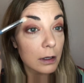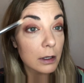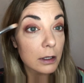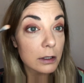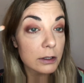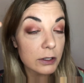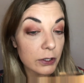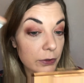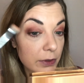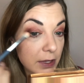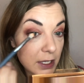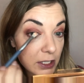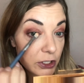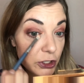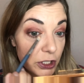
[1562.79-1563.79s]
So
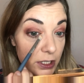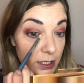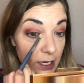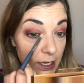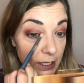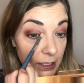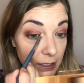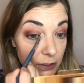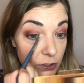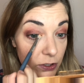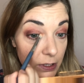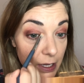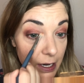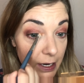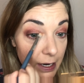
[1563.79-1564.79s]
this just kind of gives you
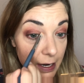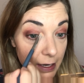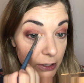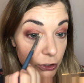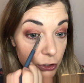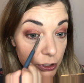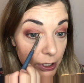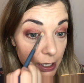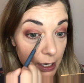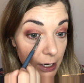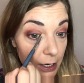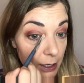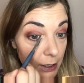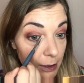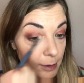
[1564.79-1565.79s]
that
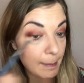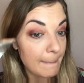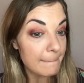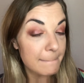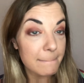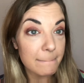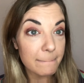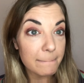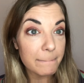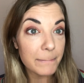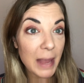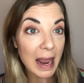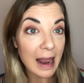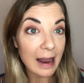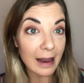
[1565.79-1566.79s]
extra
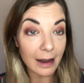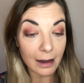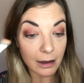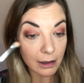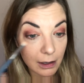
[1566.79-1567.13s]
bang,